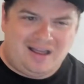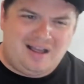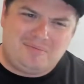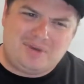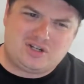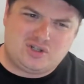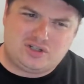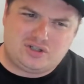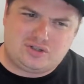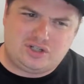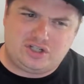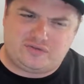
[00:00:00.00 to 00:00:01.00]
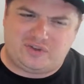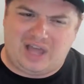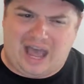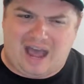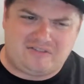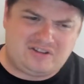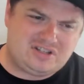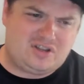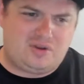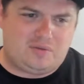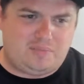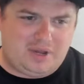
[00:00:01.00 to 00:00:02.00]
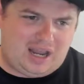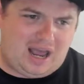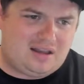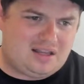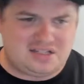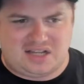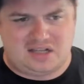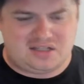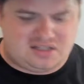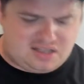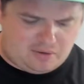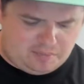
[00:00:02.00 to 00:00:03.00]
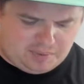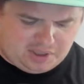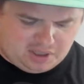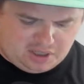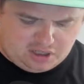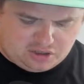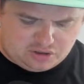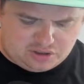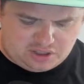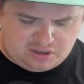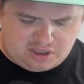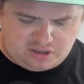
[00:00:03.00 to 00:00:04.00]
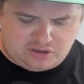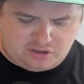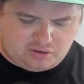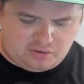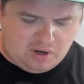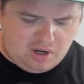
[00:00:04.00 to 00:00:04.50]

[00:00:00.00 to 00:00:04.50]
I'm not sure it's strategic for the AF because then you could pick out of the states. That would be an interesting thing to do.